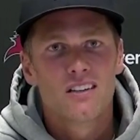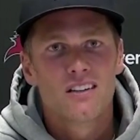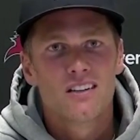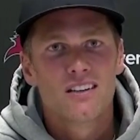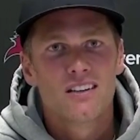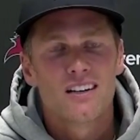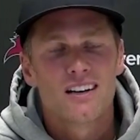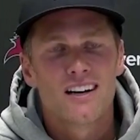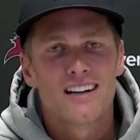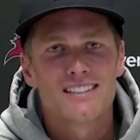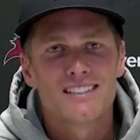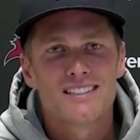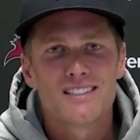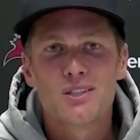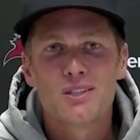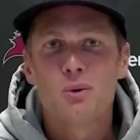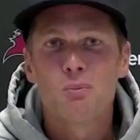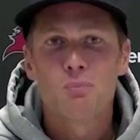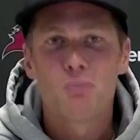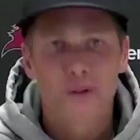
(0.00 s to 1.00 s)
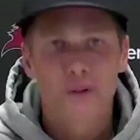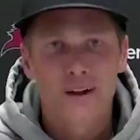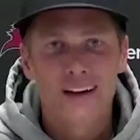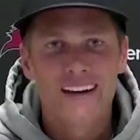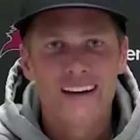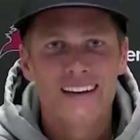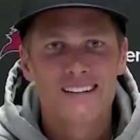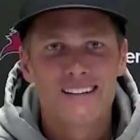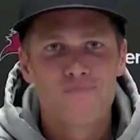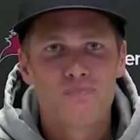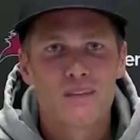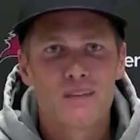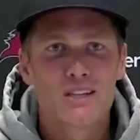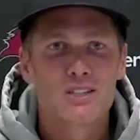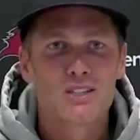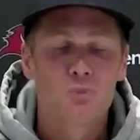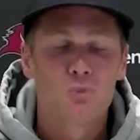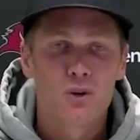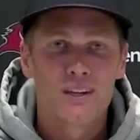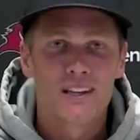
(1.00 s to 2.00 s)
uh, still playing a
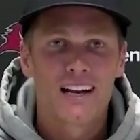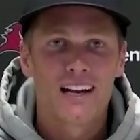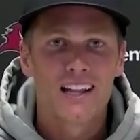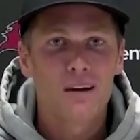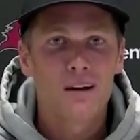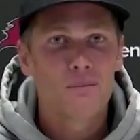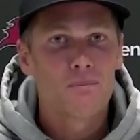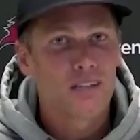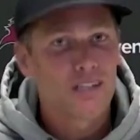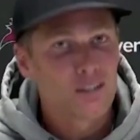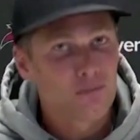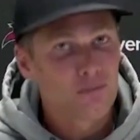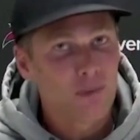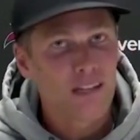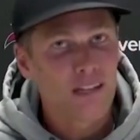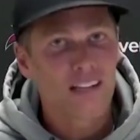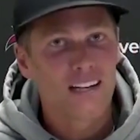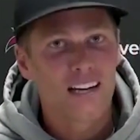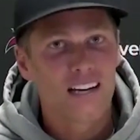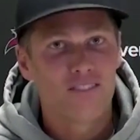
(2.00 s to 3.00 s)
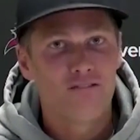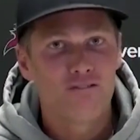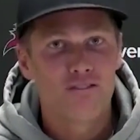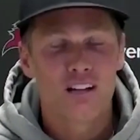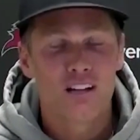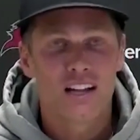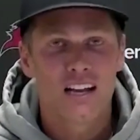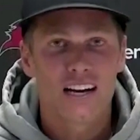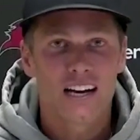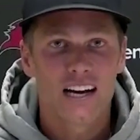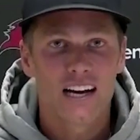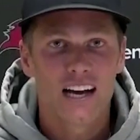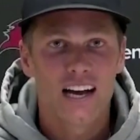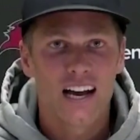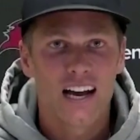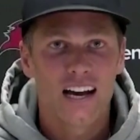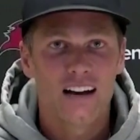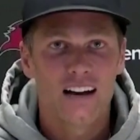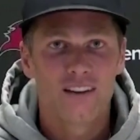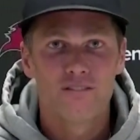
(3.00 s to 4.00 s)
sport that i love because mentally i feel like i
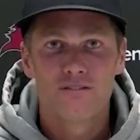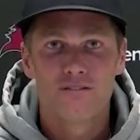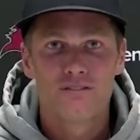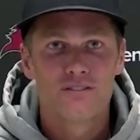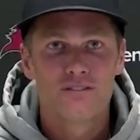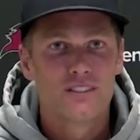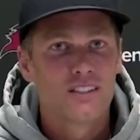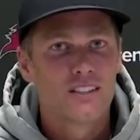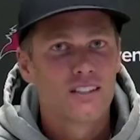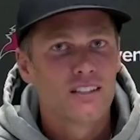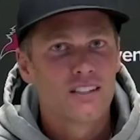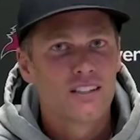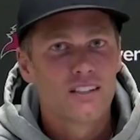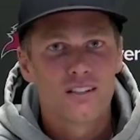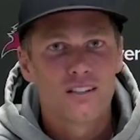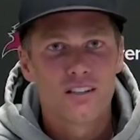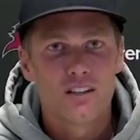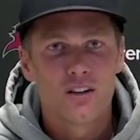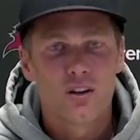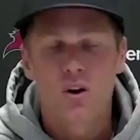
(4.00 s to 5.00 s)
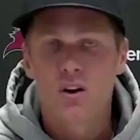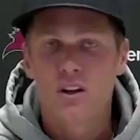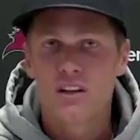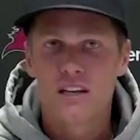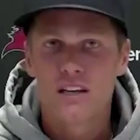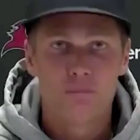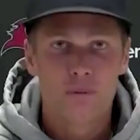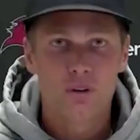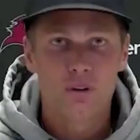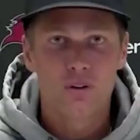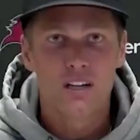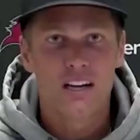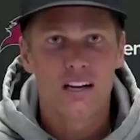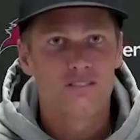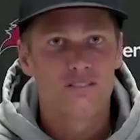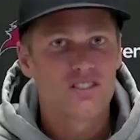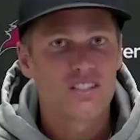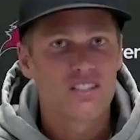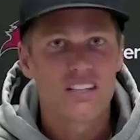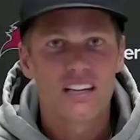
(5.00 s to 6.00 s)
have you know all the ability
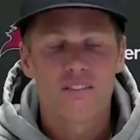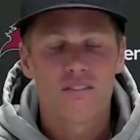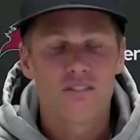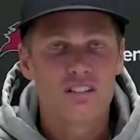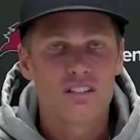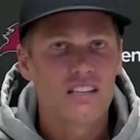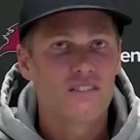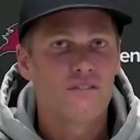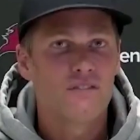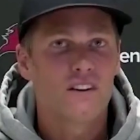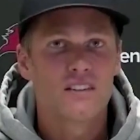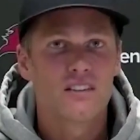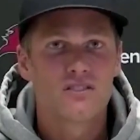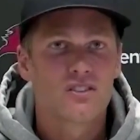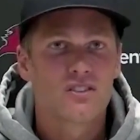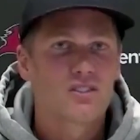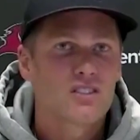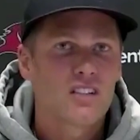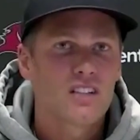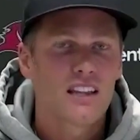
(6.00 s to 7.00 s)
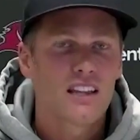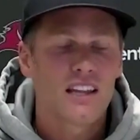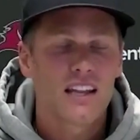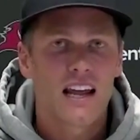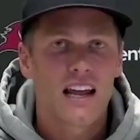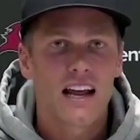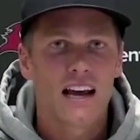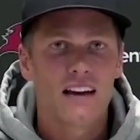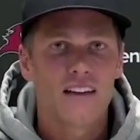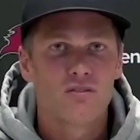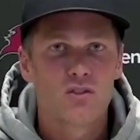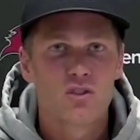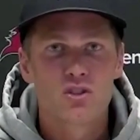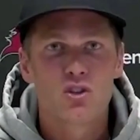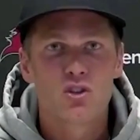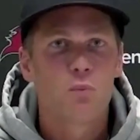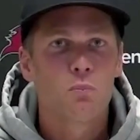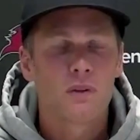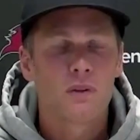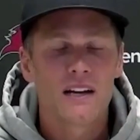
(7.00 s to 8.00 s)
i've seen every defense there's nothing that i there's
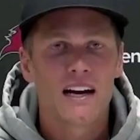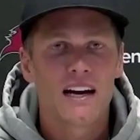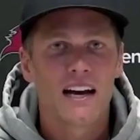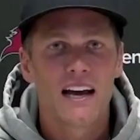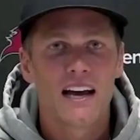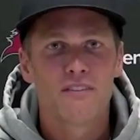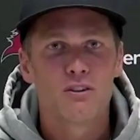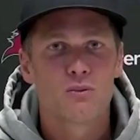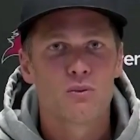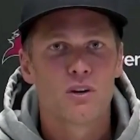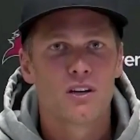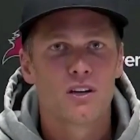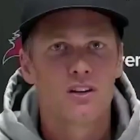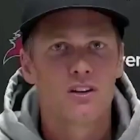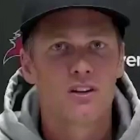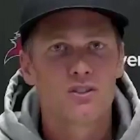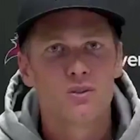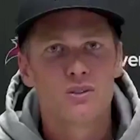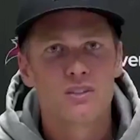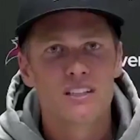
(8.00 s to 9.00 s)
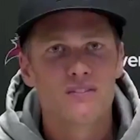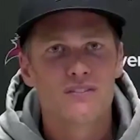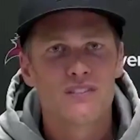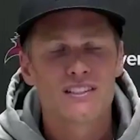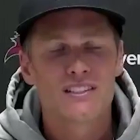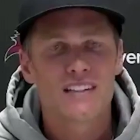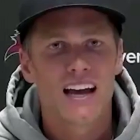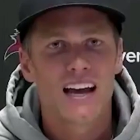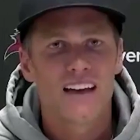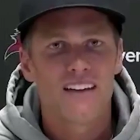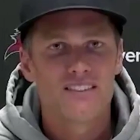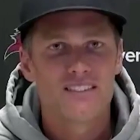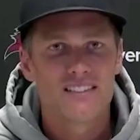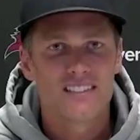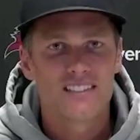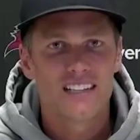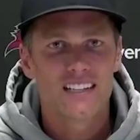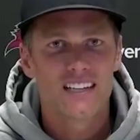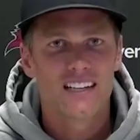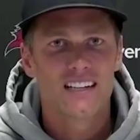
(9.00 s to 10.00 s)
no play i haven't run there's no defense i haven't
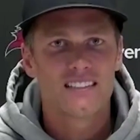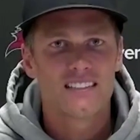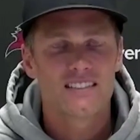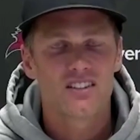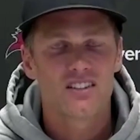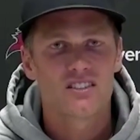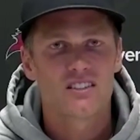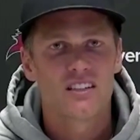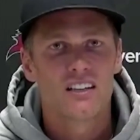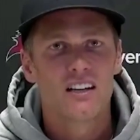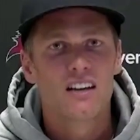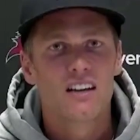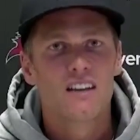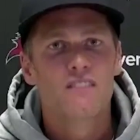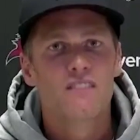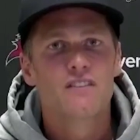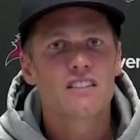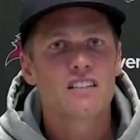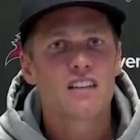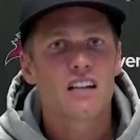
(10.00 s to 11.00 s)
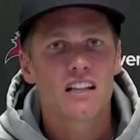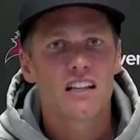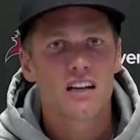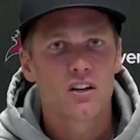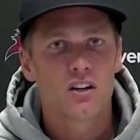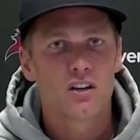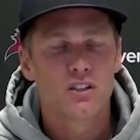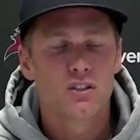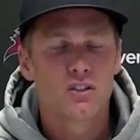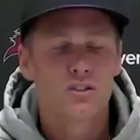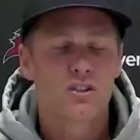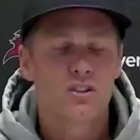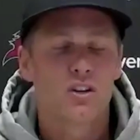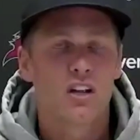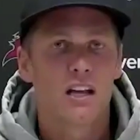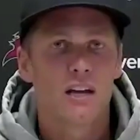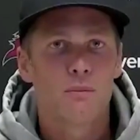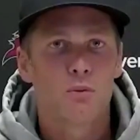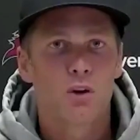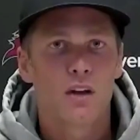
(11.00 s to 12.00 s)
seen it's just physically are you
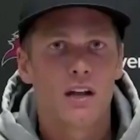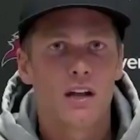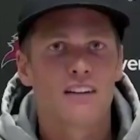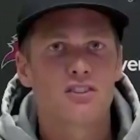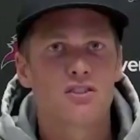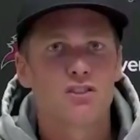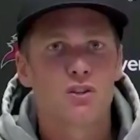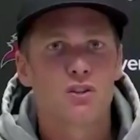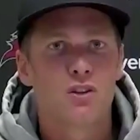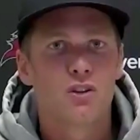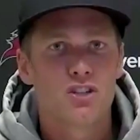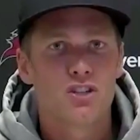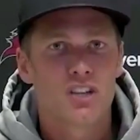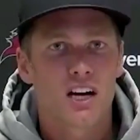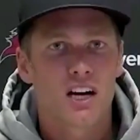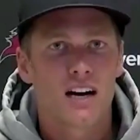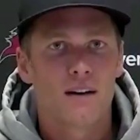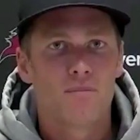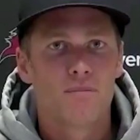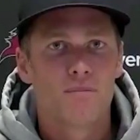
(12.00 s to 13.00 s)
still able to execute your job